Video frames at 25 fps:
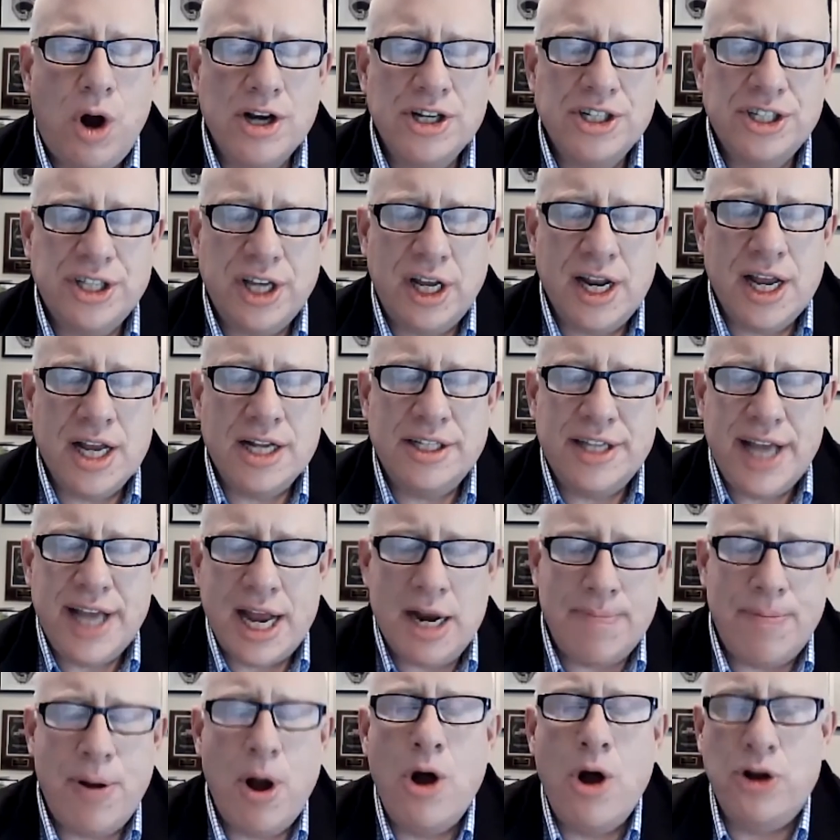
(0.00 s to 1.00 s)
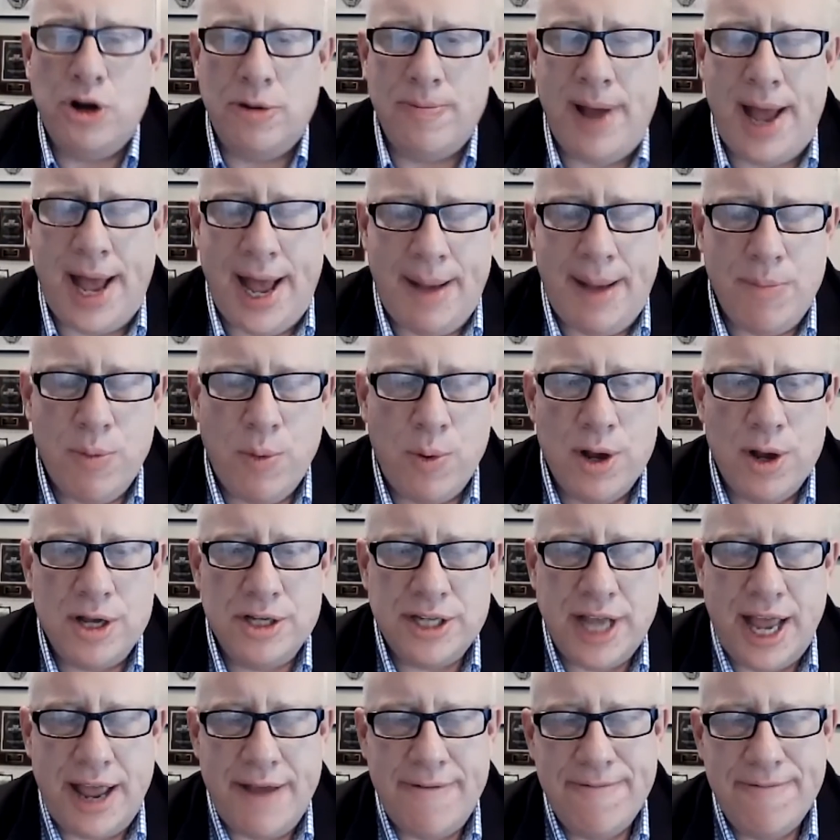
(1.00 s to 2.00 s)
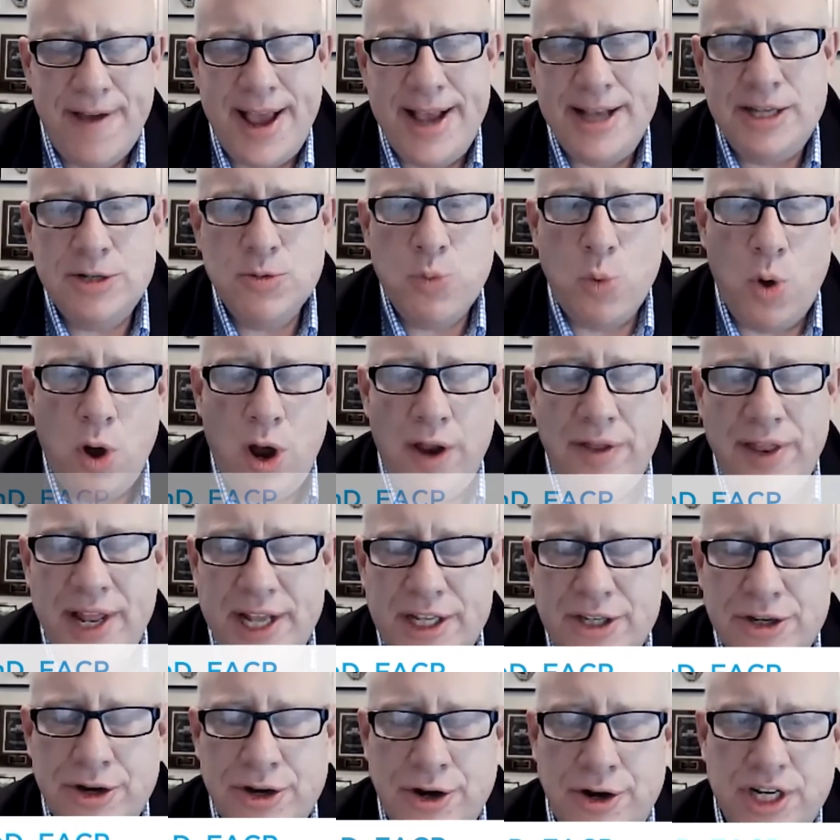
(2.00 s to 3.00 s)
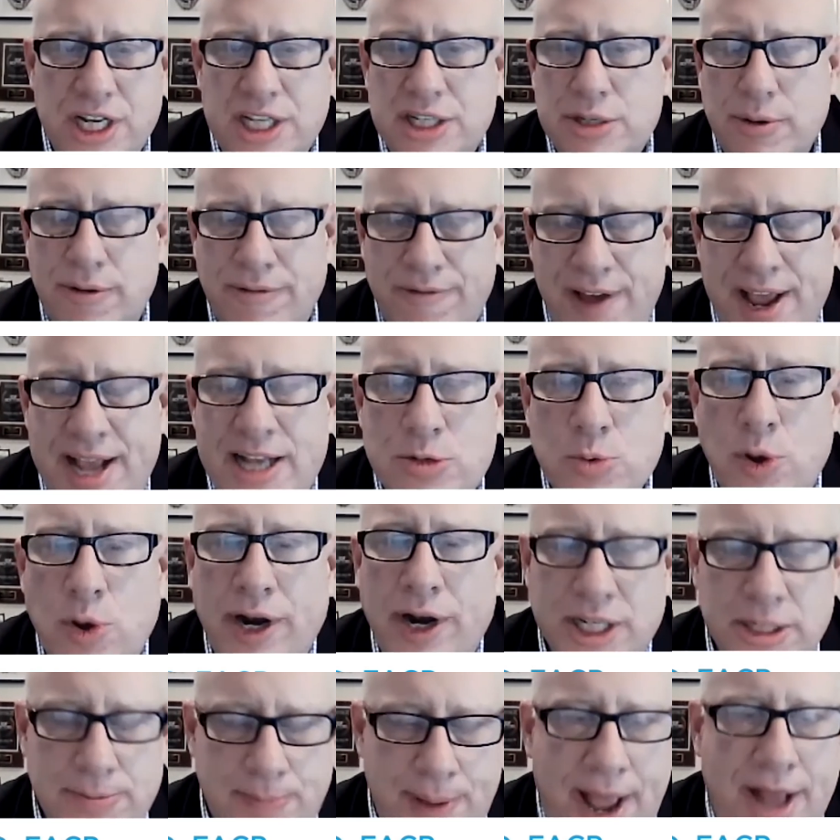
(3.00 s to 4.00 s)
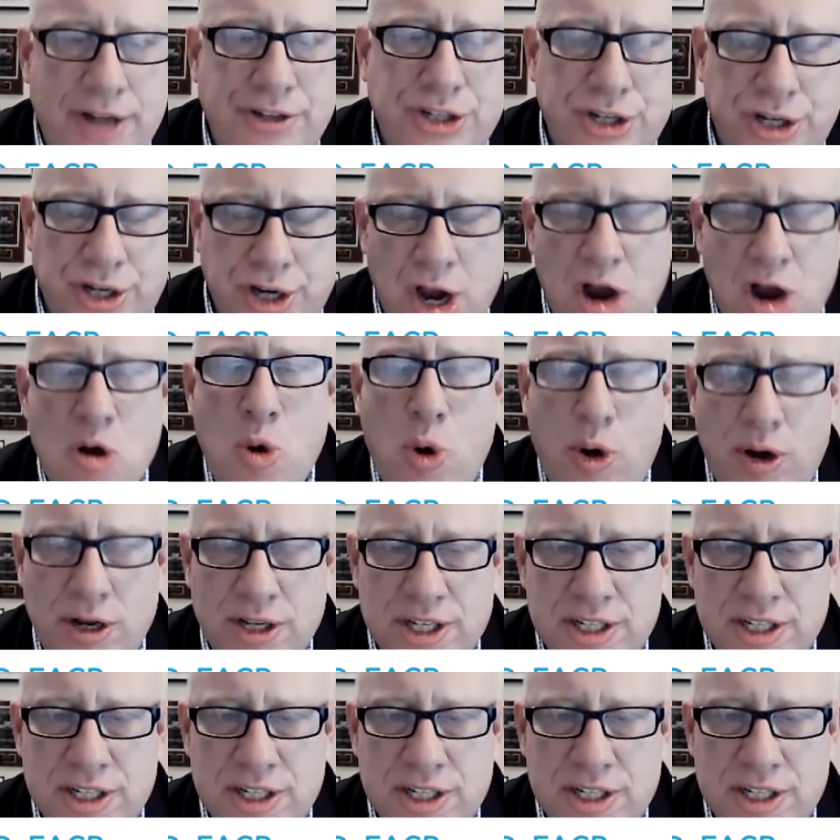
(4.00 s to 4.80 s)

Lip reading: our study in datopotamab was a phase one that turned into a phase one expansion cohort